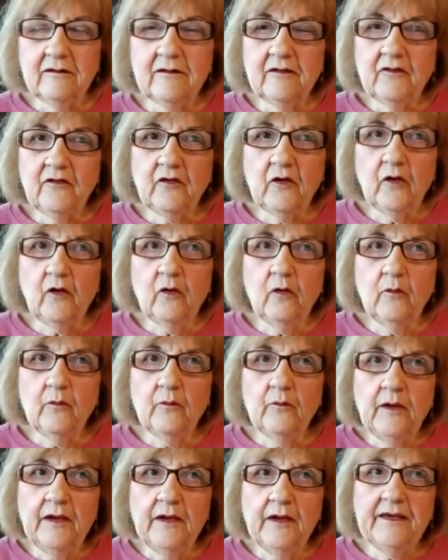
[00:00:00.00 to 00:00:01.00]
So
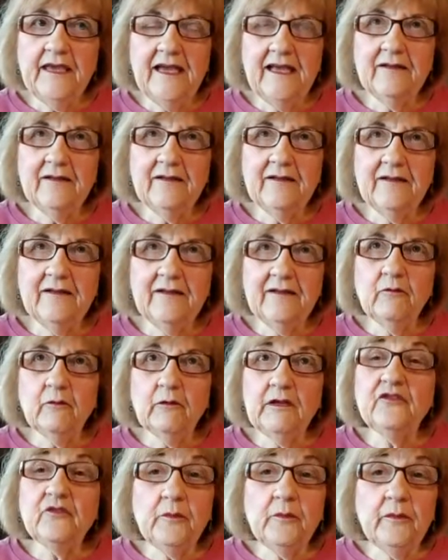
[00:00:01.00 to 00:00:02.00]
again, we're
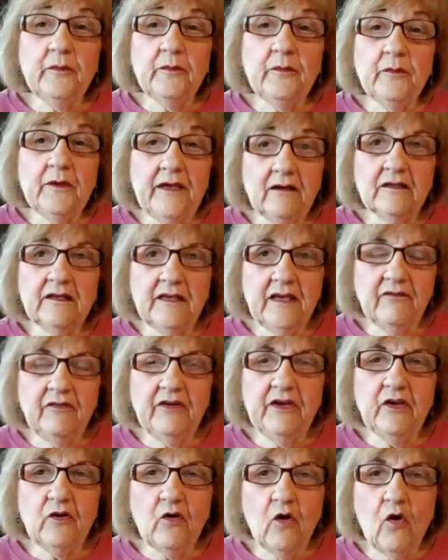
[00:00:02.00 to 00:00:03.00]
released from guilt and
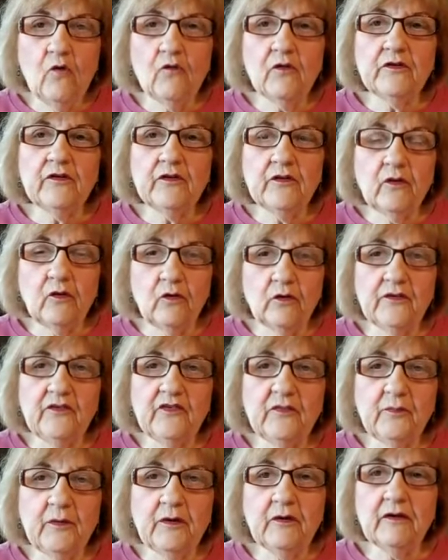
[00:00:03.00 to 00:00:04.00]
giving it over to the Holy
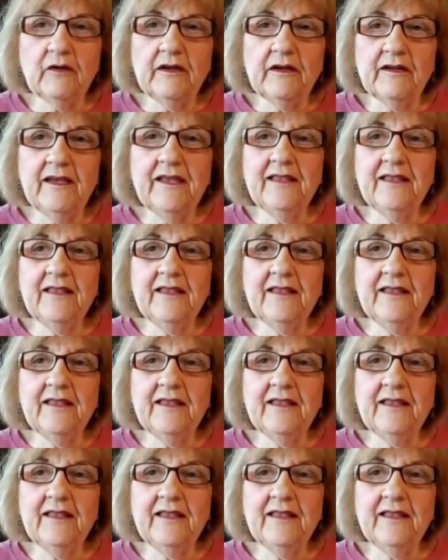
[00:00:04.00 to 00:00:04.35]
Spirit,